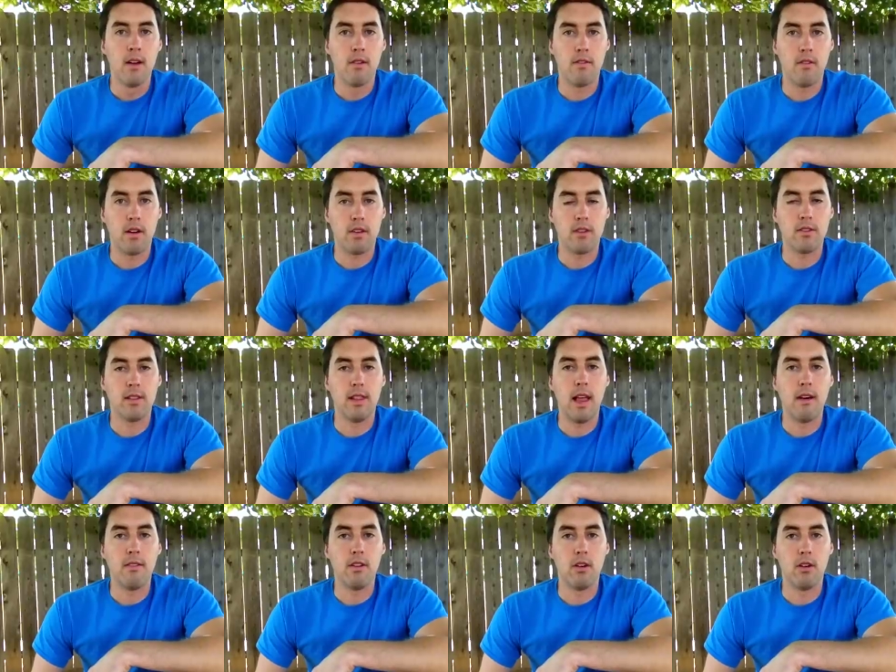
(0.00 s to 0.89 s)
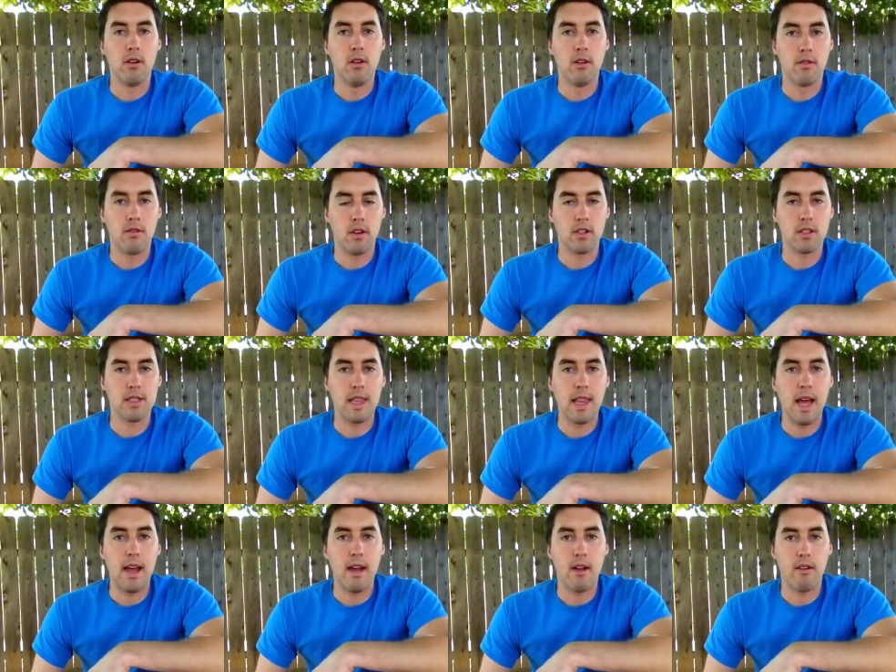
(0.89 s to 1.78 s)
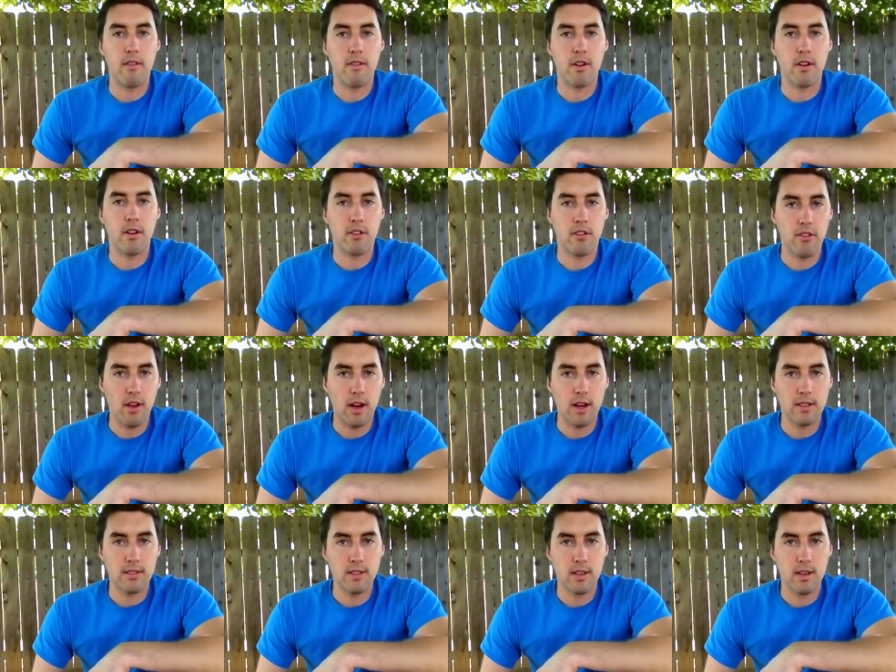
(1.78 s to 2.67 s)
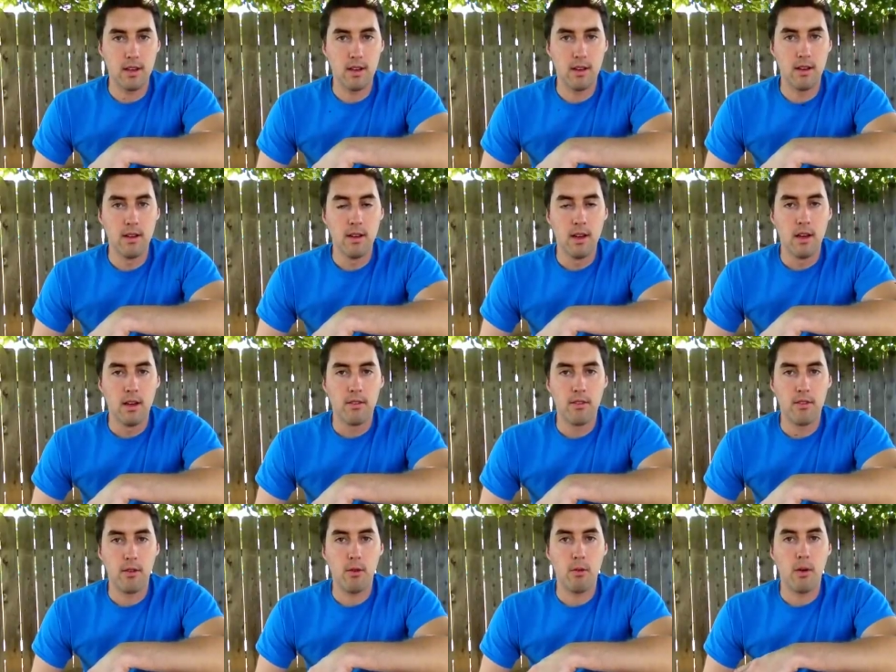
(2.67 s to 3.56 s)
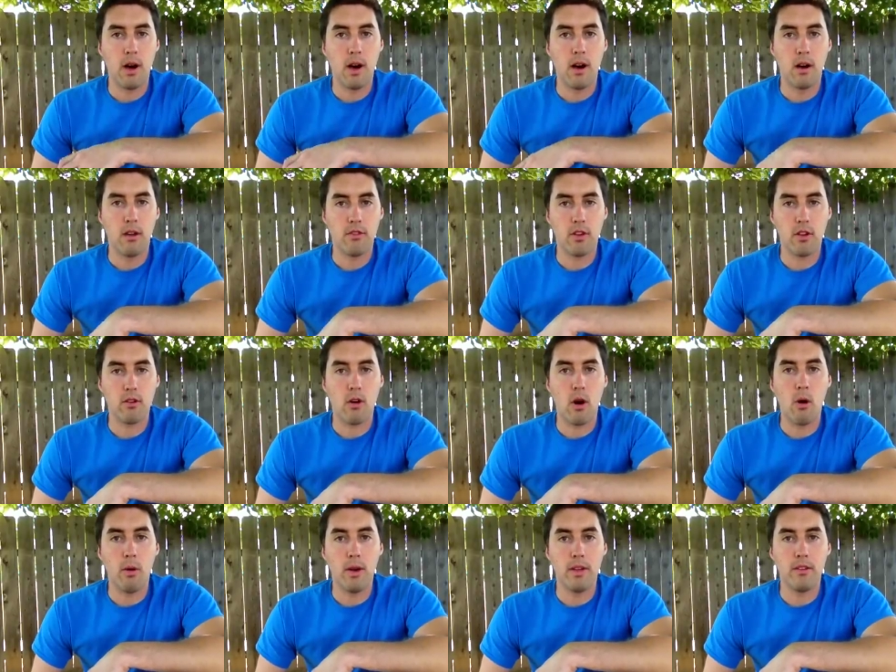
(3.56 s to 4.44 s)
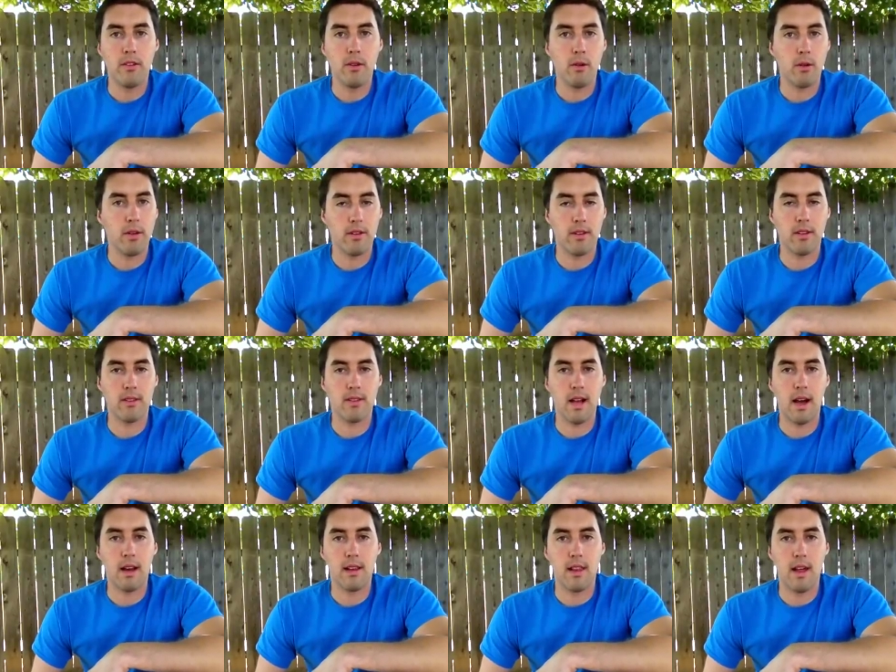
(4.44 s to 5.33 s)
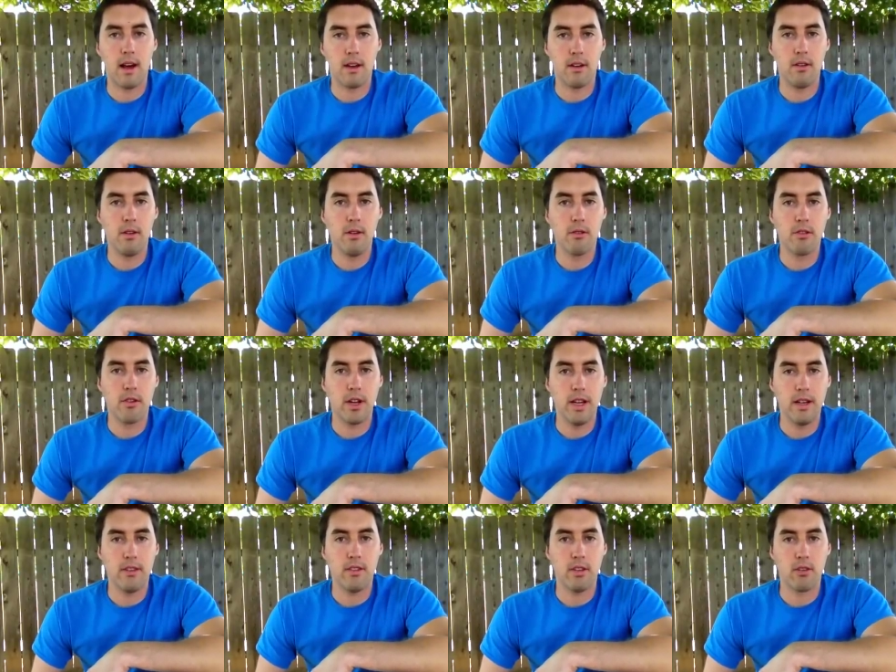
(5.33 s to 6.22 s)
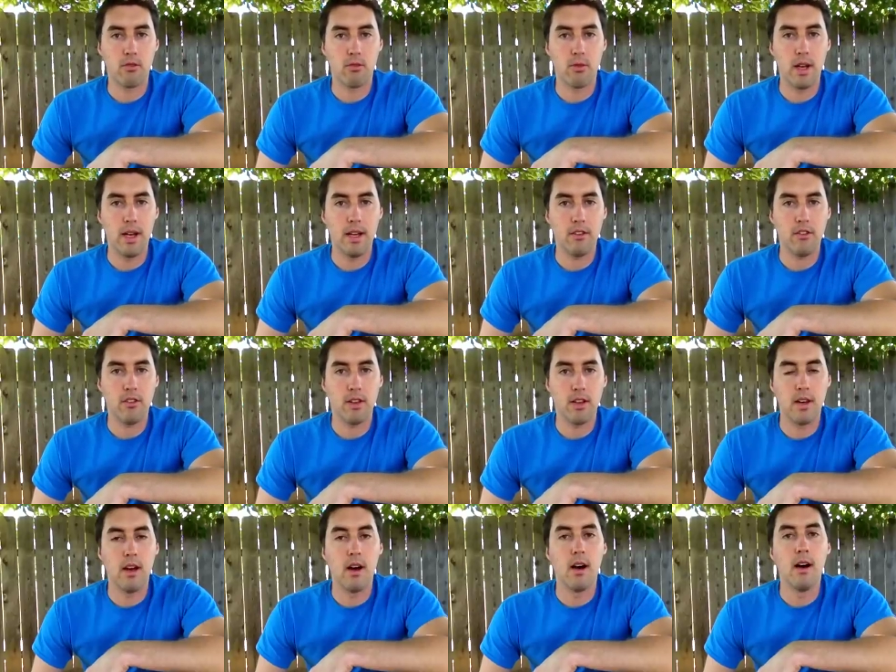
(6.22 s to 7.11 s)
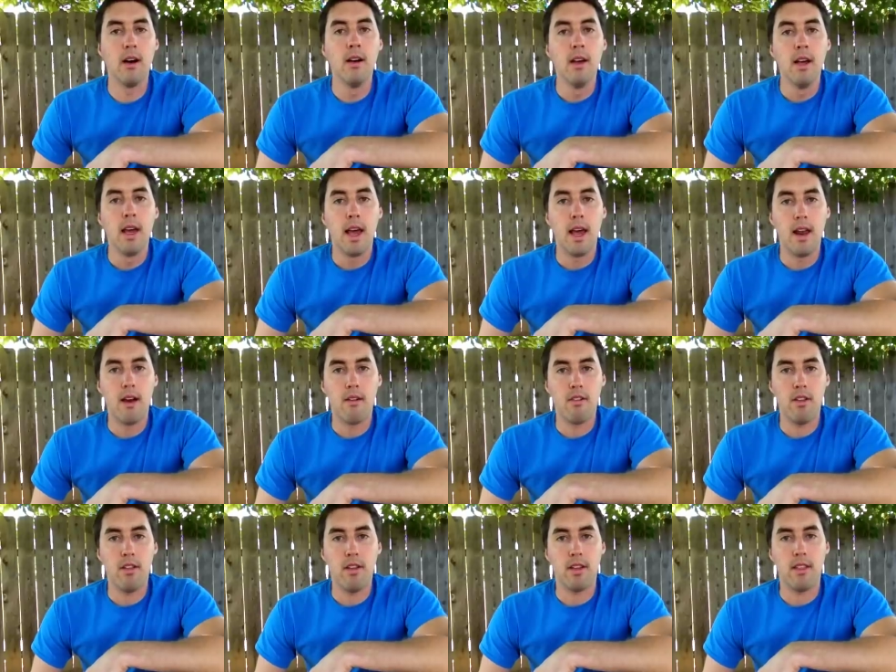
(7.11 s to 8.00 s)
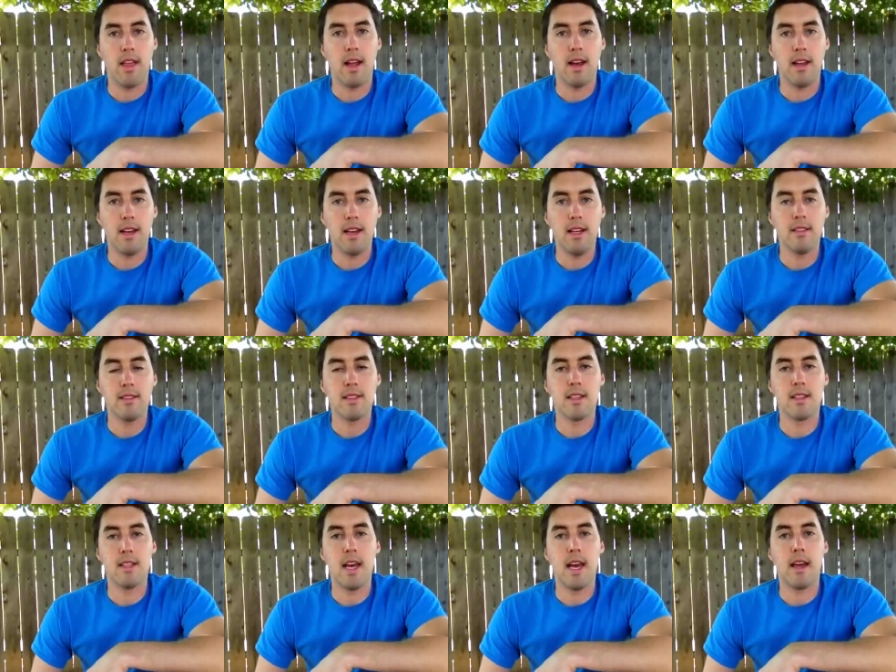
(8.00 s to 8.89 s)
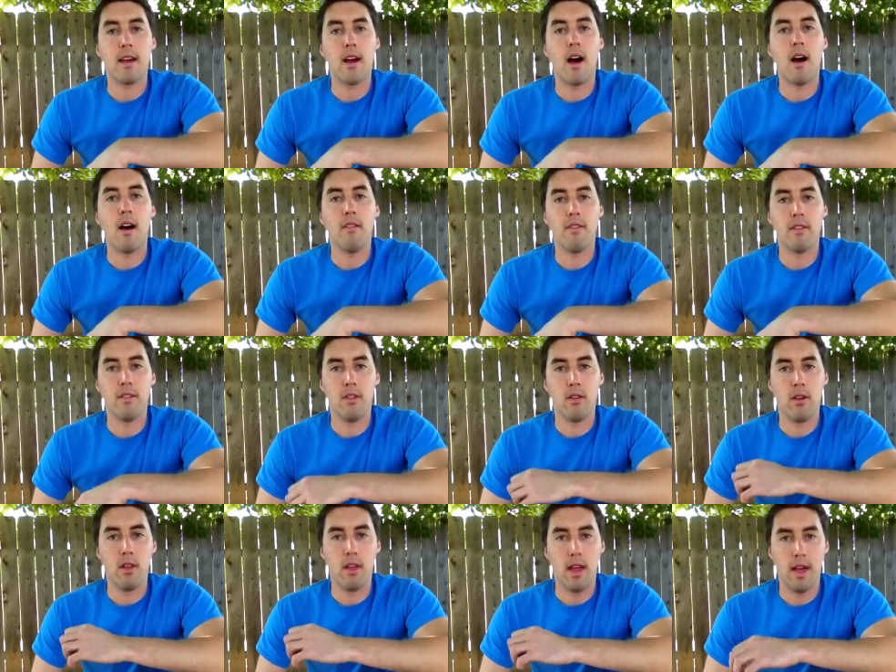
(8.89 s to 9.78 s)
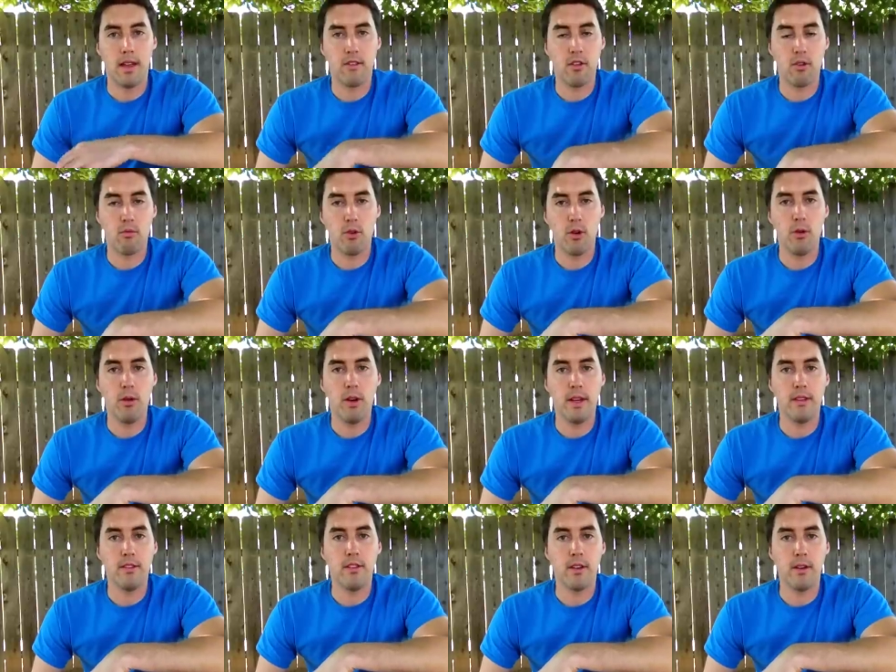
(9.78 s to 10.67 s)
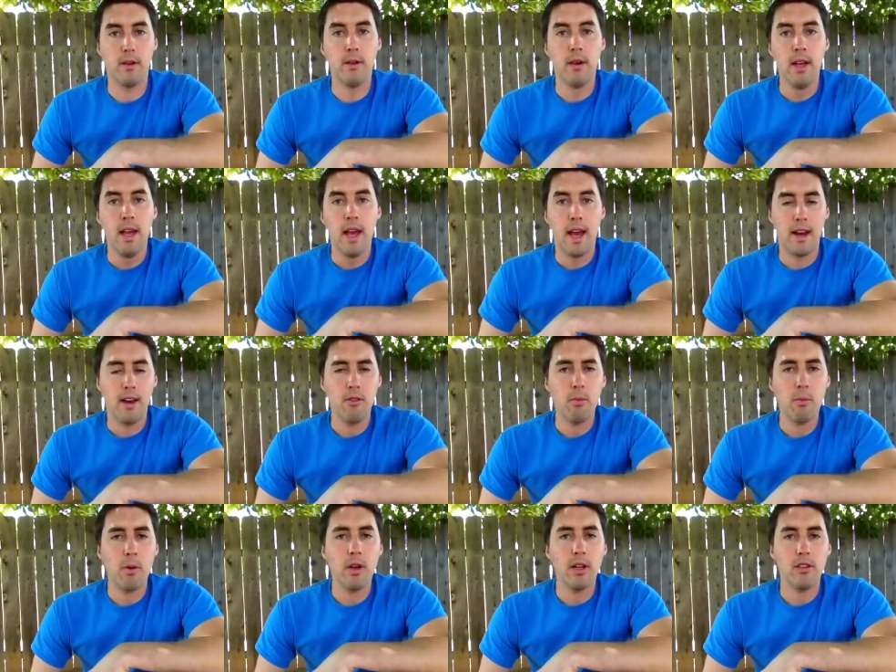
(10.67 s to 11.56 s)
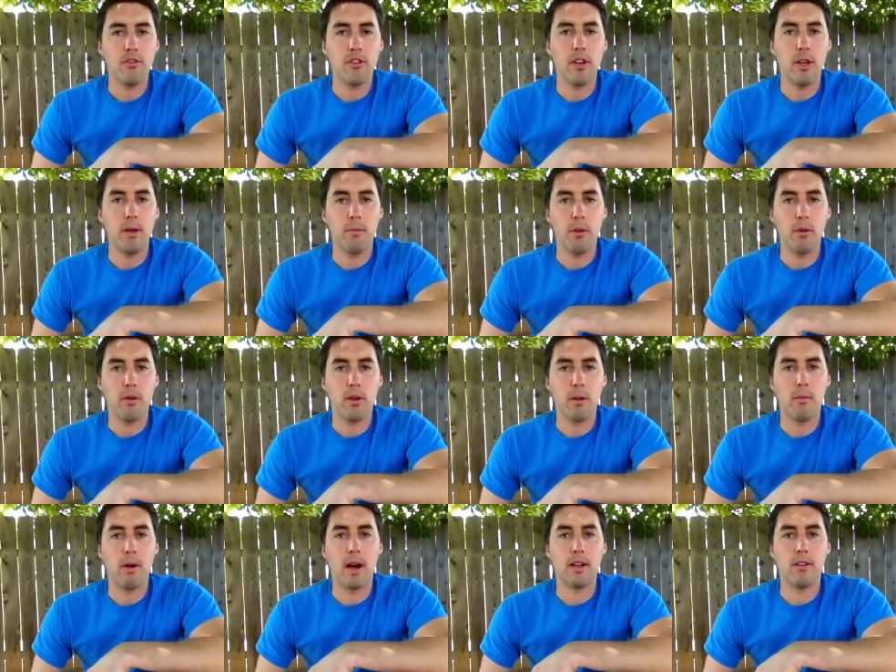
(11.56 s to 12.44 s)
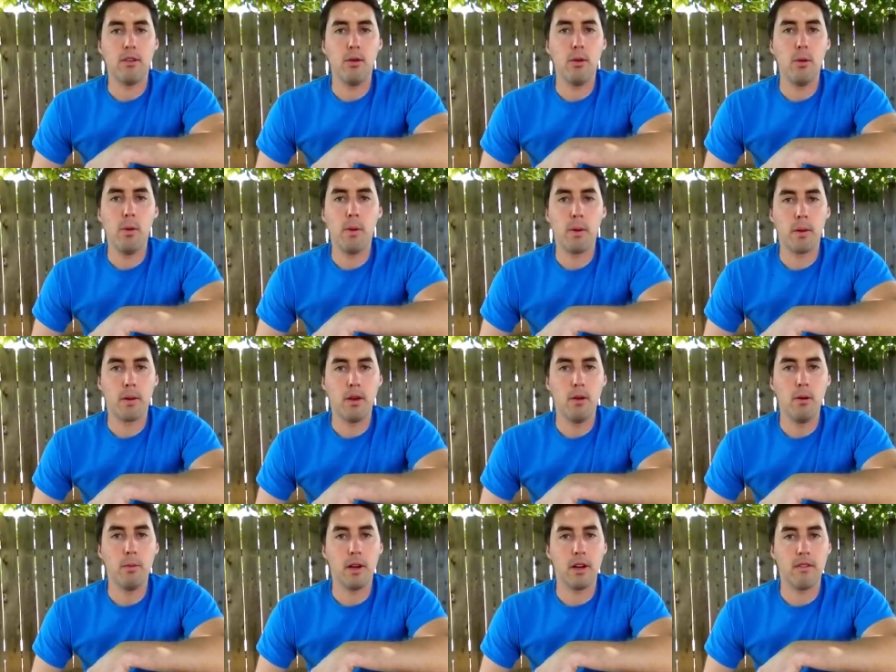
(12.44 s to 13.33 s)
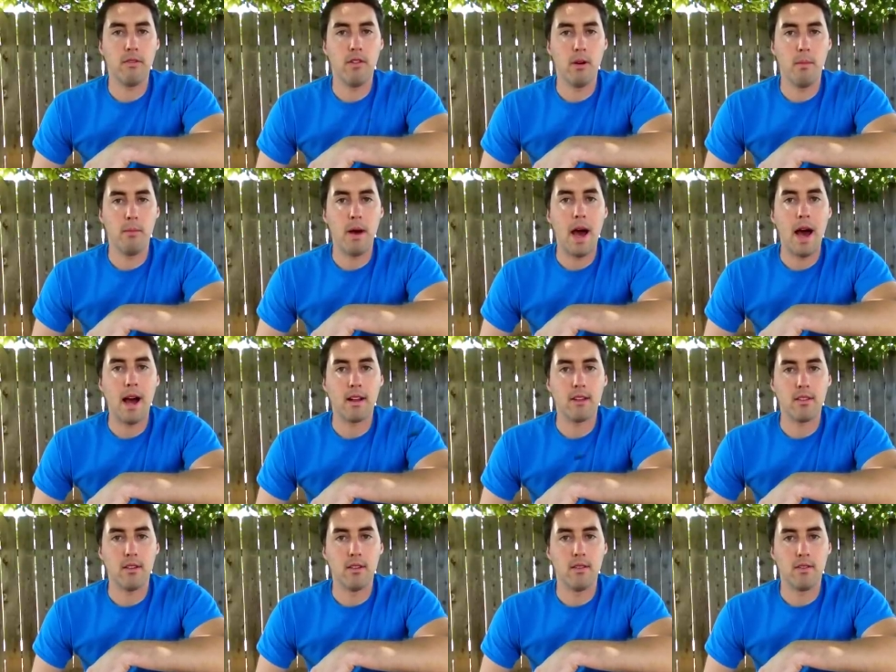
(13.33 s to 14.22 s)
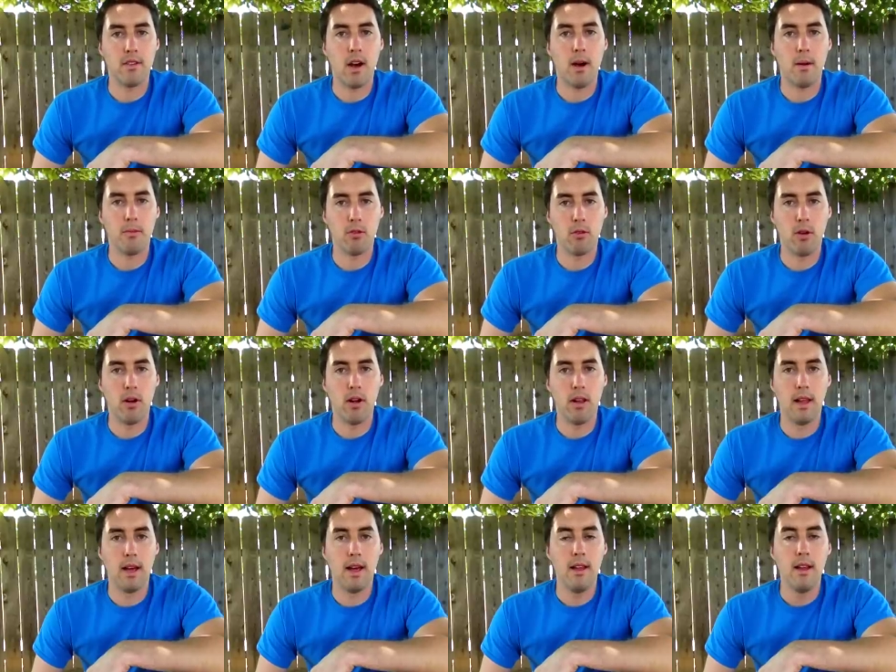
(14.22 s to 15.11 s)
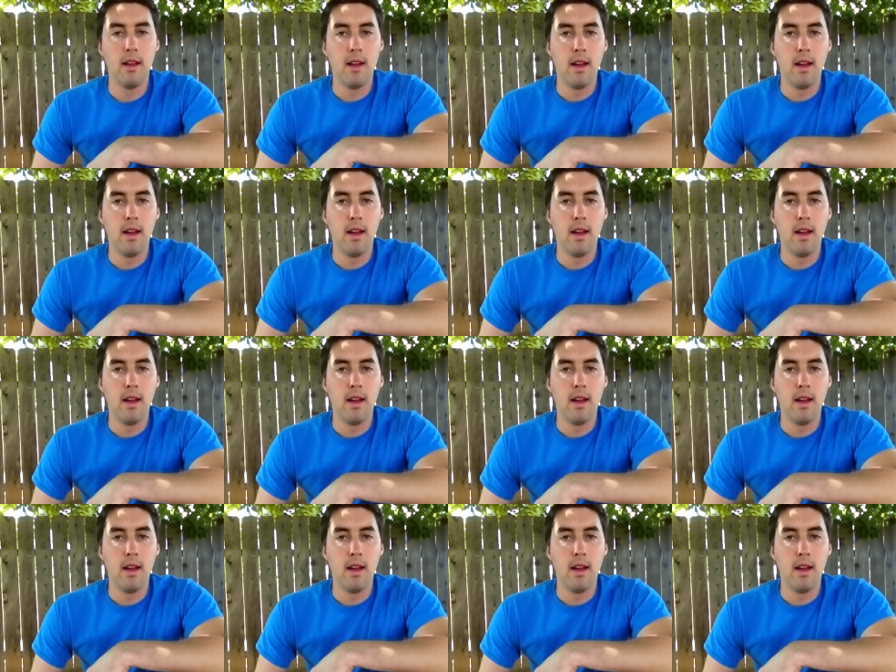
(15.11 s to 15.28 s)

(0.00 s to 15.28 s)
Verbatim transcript: first level, first layer for your sod to to uh, to grow into because it's got a lot of nutrients. It's rich and uh, and everything that it needs to take off and and to root into. And it's pretty cheap. You can buy two cubic foot bags of topsoil at